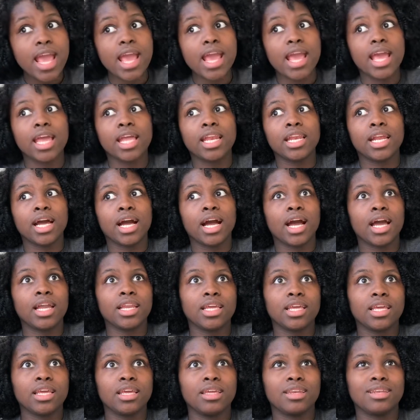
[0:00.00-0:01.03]
and not
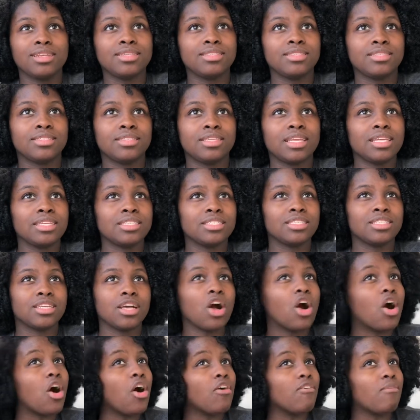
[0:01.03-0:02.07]
in the sense
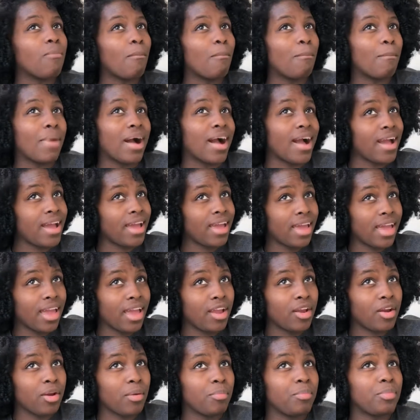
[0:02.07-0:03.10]
of my
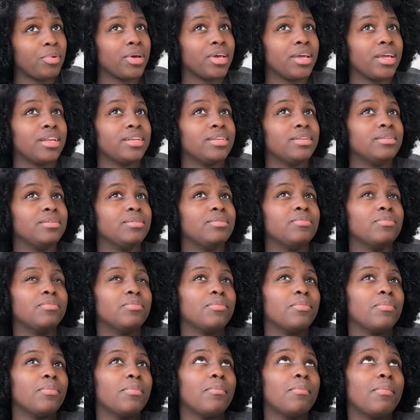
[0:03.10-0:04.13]
hair, but
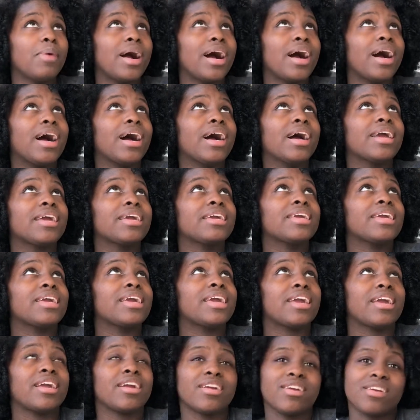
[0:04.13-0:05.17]
my
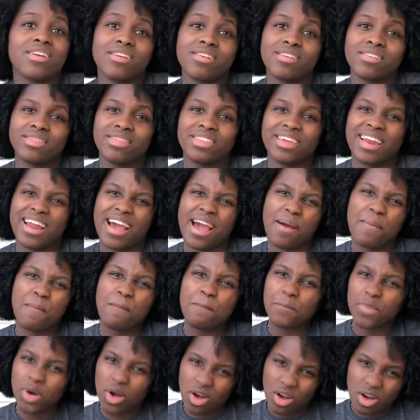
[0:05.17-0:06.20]
hair that I
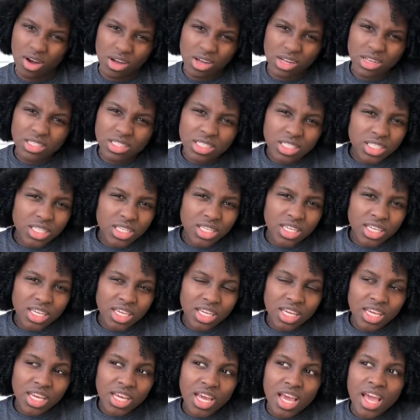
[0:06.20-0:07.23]
bought.
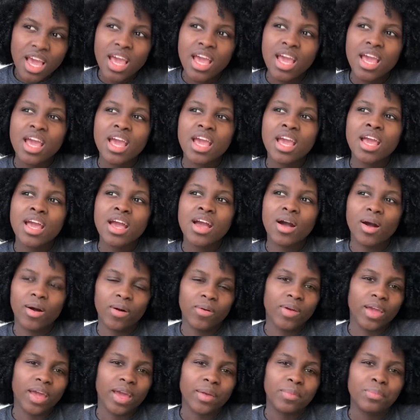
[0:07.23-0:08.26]

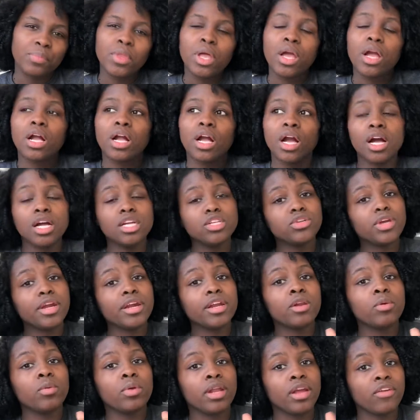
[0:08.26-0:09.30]
Okay.
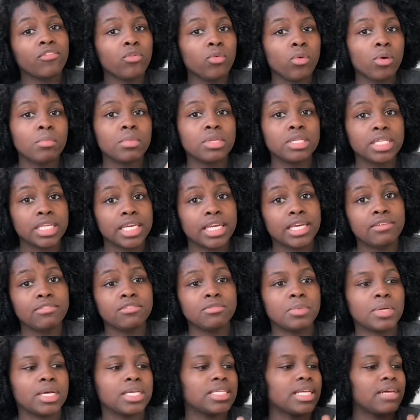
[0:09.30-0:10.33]
Contrary to what everyone
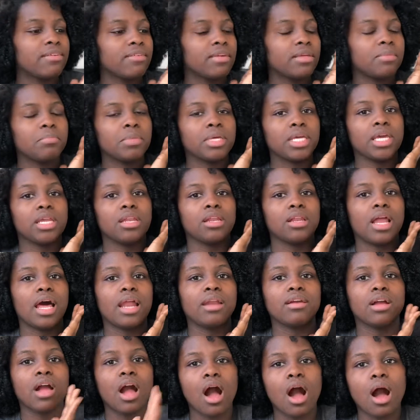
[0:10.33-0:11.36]
believes, because I've been getting a
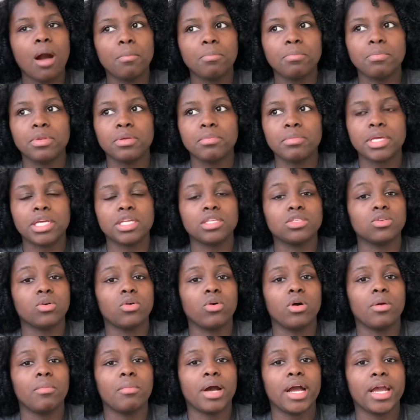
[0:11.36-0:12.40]
lot of compliments
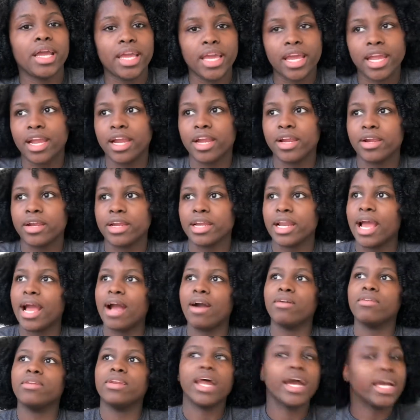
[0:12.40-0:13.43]
on my hair and
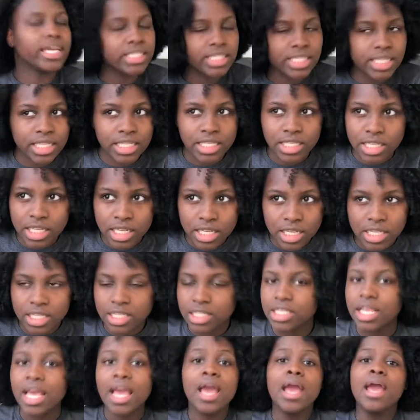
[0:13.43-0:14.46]
how nice it
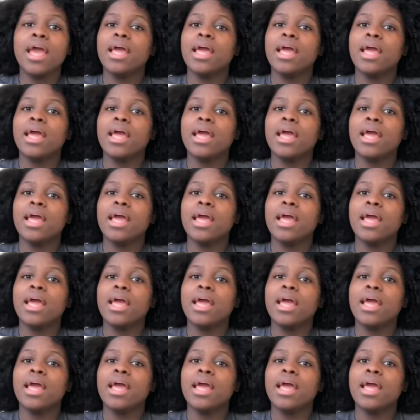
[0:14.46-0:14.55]
looks,